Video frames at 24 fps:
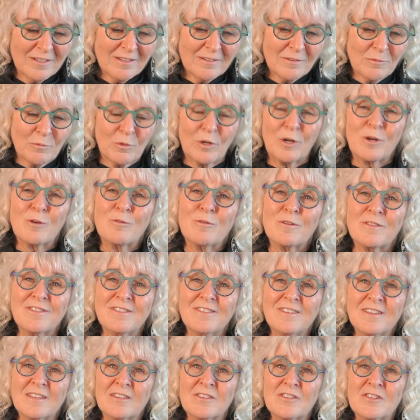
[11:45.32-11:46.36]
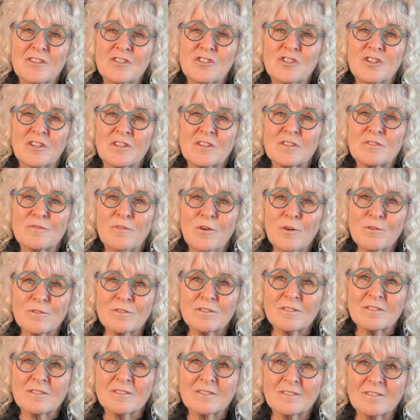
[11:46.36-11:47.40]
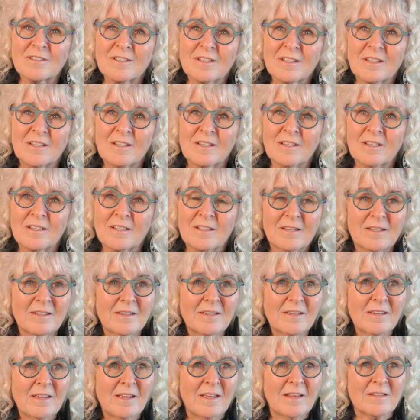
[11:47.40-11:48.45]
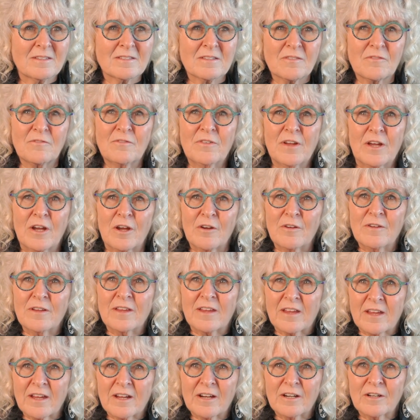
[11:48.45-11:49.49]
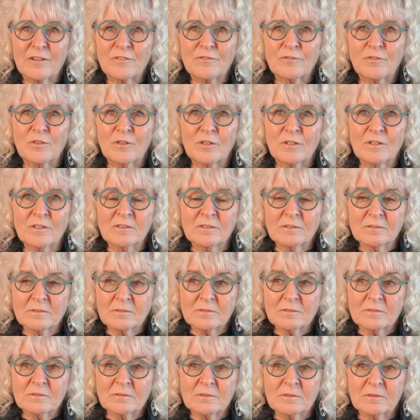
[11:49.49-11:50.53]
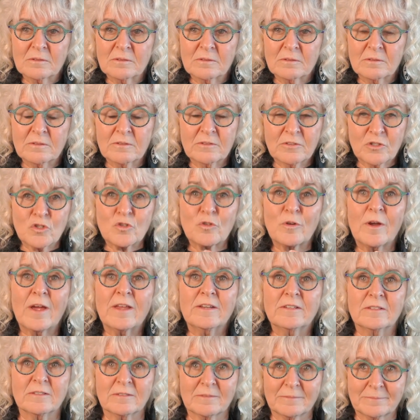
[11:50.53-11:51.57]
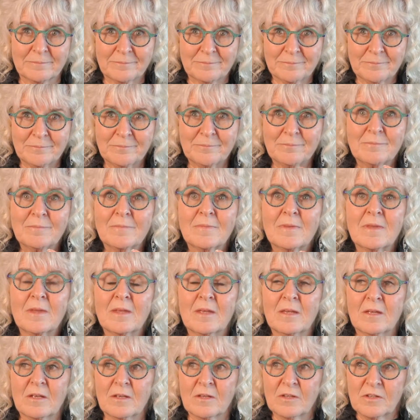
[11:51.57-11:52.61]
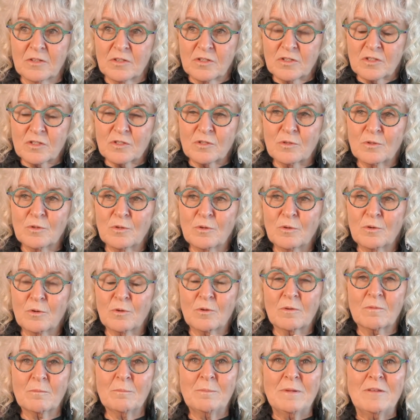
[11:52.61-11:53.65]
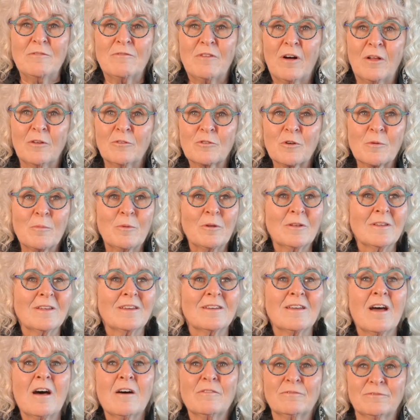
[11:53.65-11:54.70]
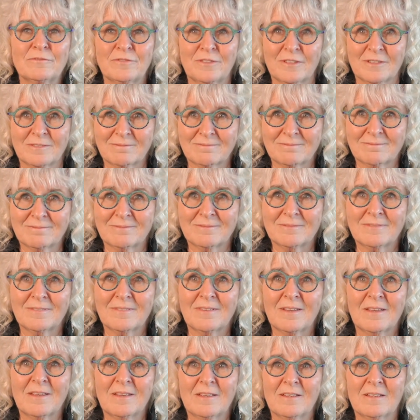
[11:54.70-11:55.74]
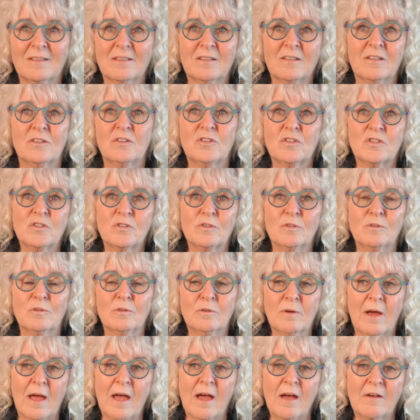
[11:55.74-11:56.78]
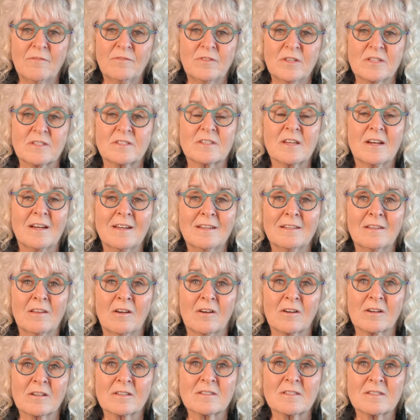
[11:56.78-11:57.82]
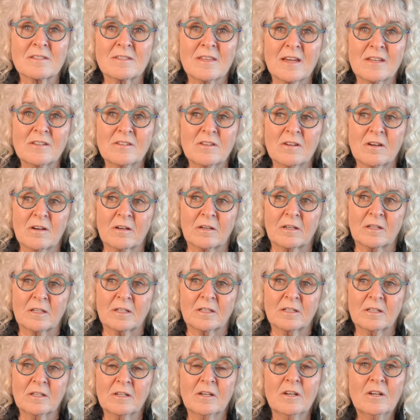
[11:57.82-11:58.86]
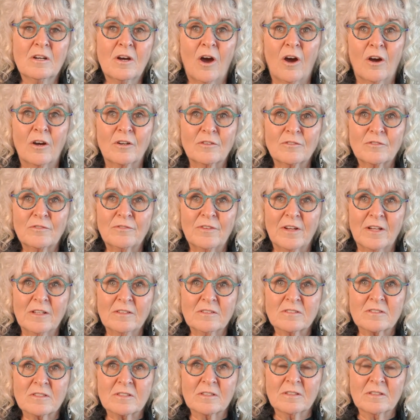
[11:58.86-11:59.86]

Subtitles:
work with Indigenous folks, it's a very careful tread to be vulnerable enough to have these dialogues that are heartfelt,